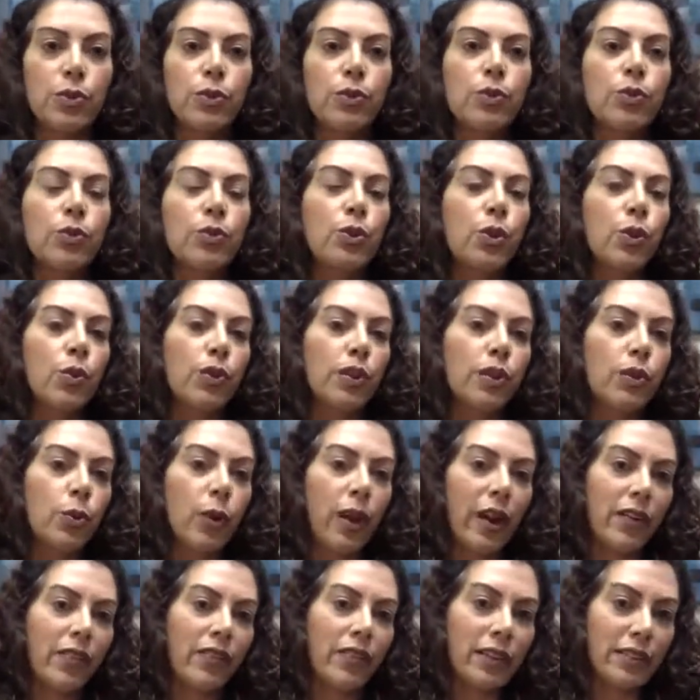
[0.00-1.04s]
you know that you
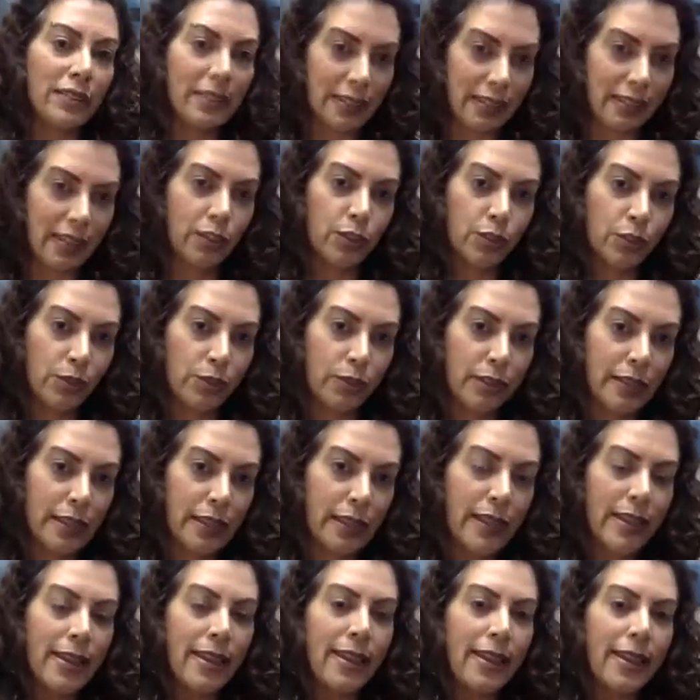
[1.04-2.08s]
have that scheduled
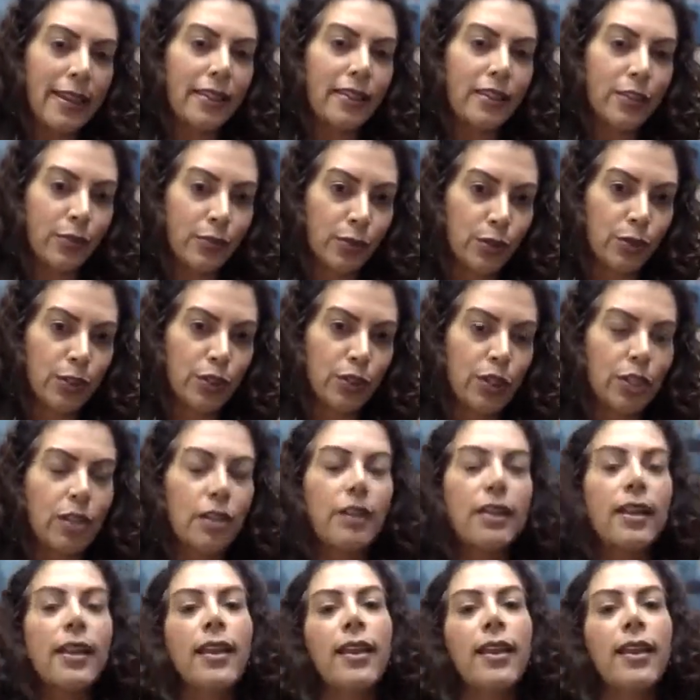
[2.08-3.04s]
in the future.